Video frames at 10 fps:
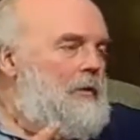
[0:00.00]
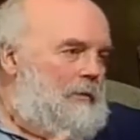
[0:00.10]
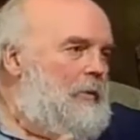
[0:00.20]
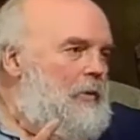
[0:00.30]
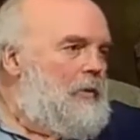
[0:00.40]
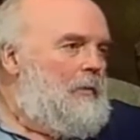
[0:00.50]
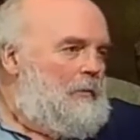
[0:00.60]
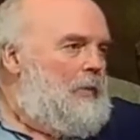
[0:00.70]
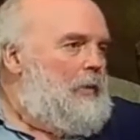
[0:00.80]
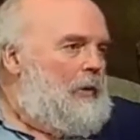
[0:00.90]
important
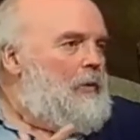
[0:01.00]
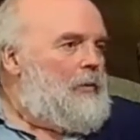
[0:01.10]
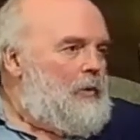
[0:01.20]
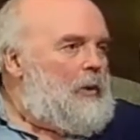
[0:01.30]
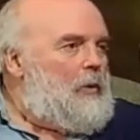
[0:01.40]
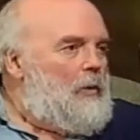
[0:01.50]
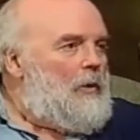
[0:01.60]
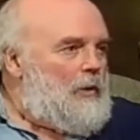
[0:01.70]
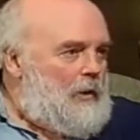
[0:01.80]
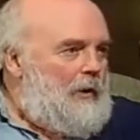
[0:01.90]
point which we call a
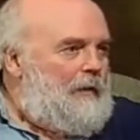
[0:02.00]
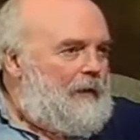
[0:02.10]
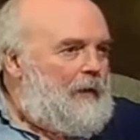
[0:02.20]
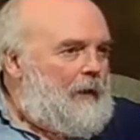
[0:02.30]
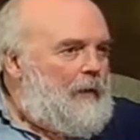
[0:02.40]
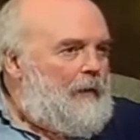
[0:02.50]
softening.